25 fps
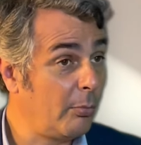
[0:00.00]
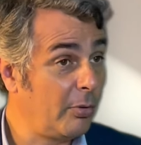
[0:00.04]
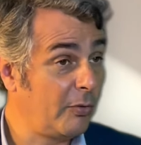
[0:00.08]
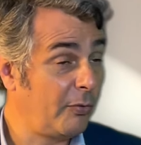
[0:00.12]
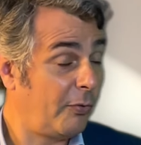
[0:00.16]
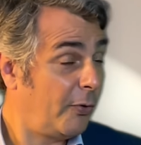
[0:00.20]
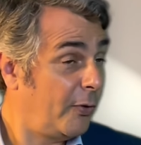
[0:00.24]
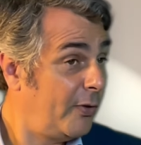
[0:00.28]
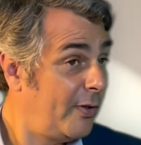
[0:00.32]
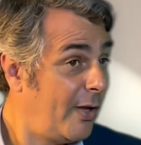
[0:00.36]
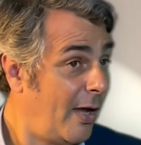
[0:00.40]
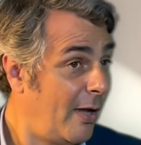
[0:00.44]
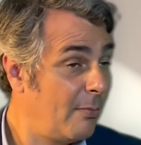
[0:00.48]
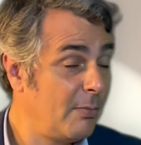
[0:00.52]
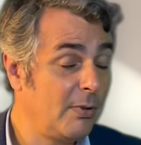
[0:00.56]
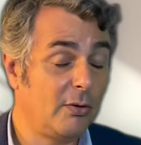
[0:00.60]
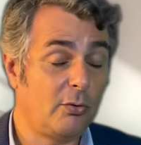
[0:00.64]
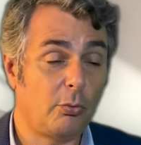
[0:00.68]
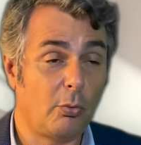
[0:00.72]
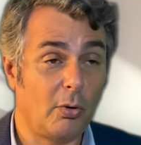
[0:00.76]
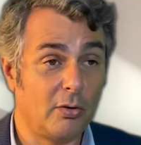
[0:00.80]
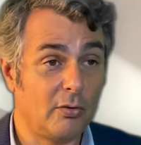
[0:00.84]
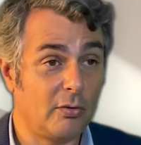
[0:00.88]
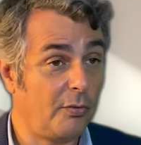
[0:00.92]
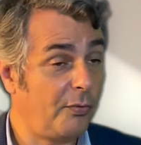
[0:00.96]
But for them,
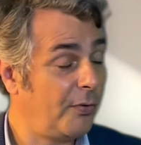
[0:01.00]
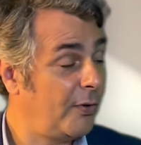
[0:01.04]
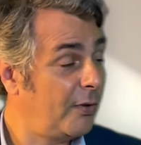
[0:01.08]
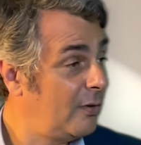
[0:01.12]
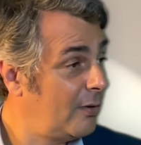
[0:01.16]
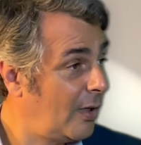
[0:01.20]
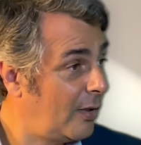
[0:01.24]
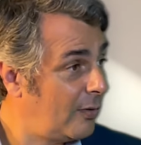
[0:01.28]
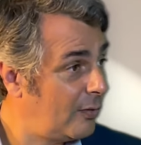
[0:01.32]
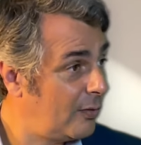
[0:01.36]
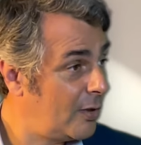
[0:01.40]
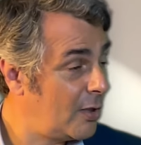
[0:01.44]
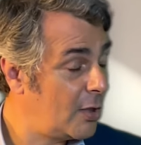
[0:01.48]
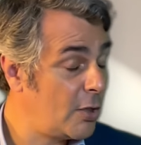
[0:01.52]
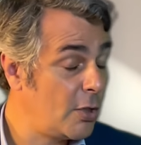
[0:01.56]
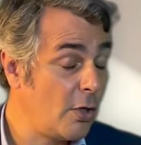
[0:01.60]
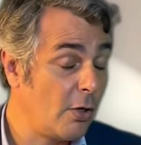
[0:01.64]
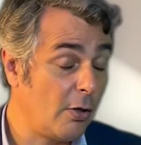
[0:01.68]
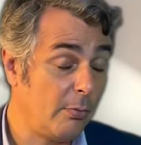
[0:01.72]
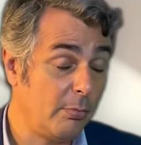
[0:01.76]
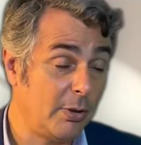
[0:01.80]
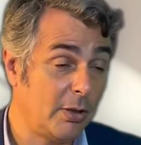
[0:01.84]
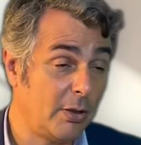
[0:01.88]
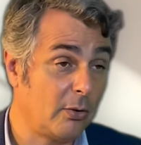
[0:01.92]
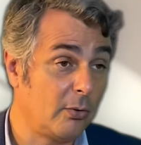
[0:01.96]
it was a fantastic
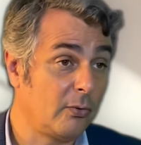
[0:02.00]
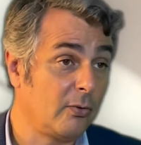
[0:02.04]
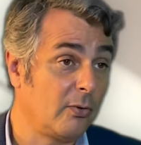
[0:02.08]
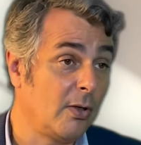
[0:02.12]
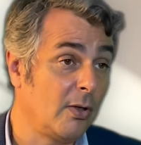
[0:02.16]
year because